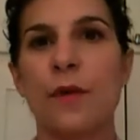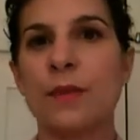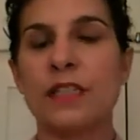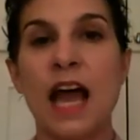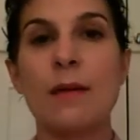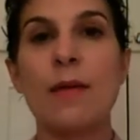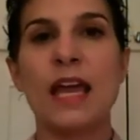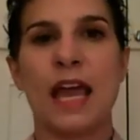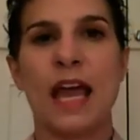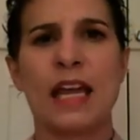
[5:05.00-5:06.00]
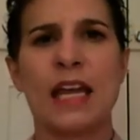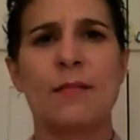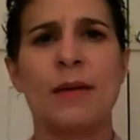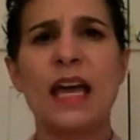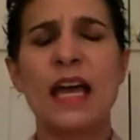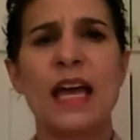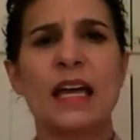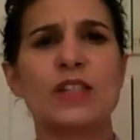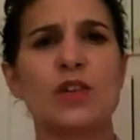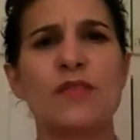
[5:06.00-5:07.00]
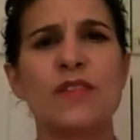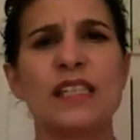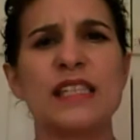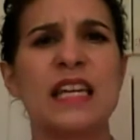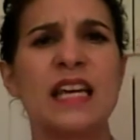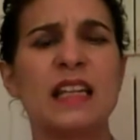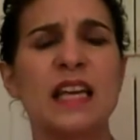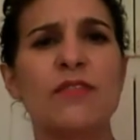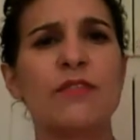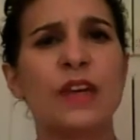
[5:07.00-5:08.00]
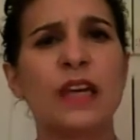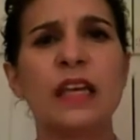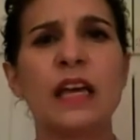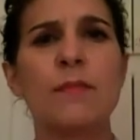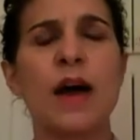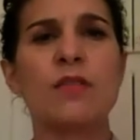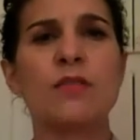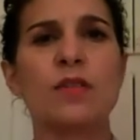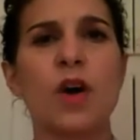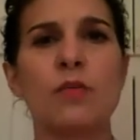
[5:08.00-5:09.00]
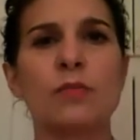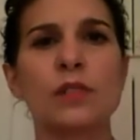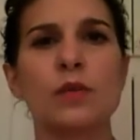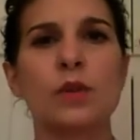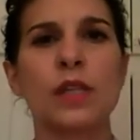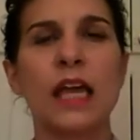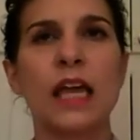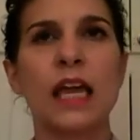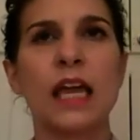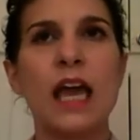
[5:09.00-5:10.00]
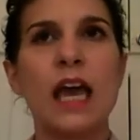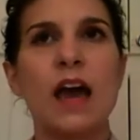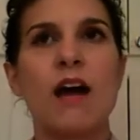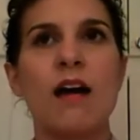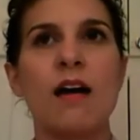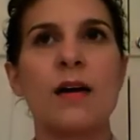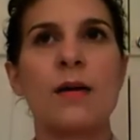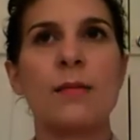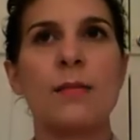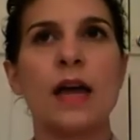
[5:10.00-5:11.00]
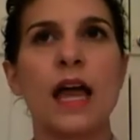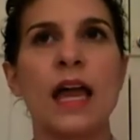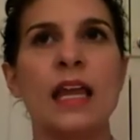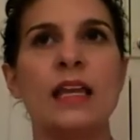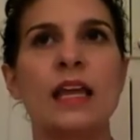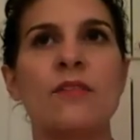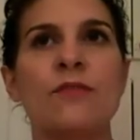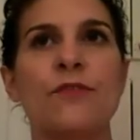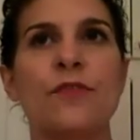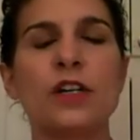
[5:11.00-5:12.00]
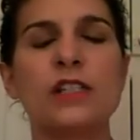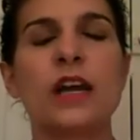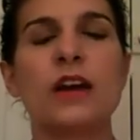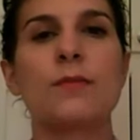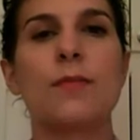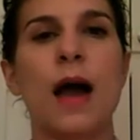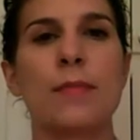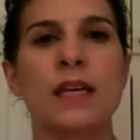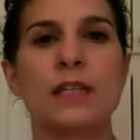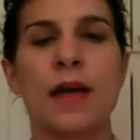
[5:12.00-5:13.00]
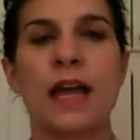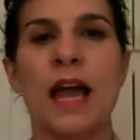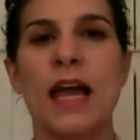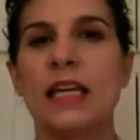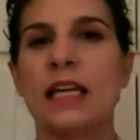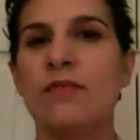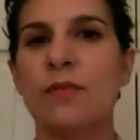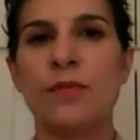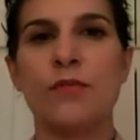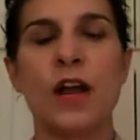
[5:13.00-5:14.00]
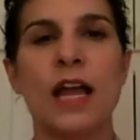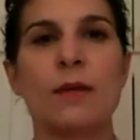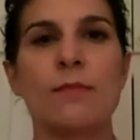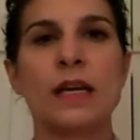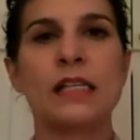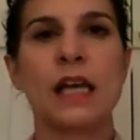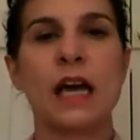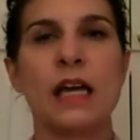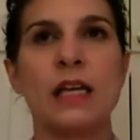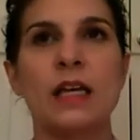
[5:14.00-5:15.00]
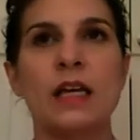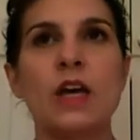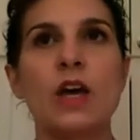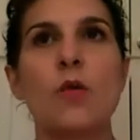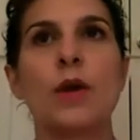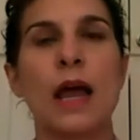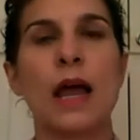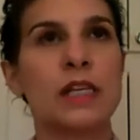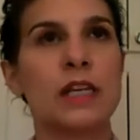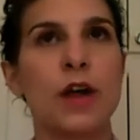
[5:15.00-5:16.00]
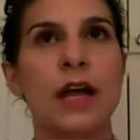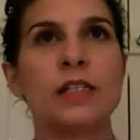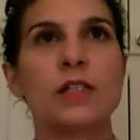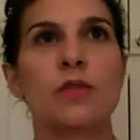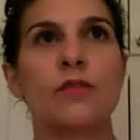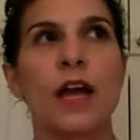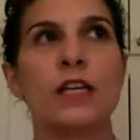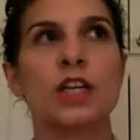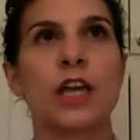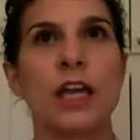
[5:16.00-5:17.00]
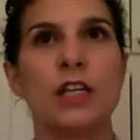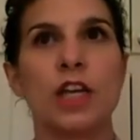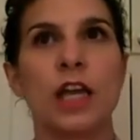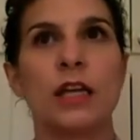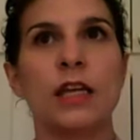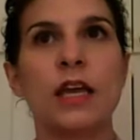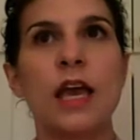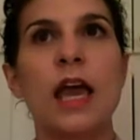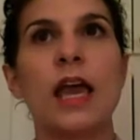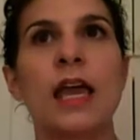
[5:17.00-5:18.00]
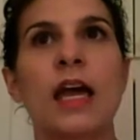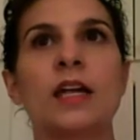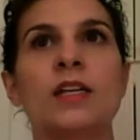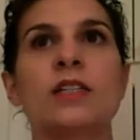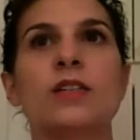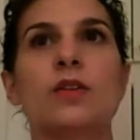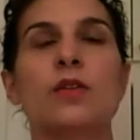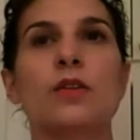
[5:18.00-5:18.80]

from the time I had him, he had sort of this niggling feeling about homeschooling. And it first started popping into my head even before I had my son, when I was in grad school for education. And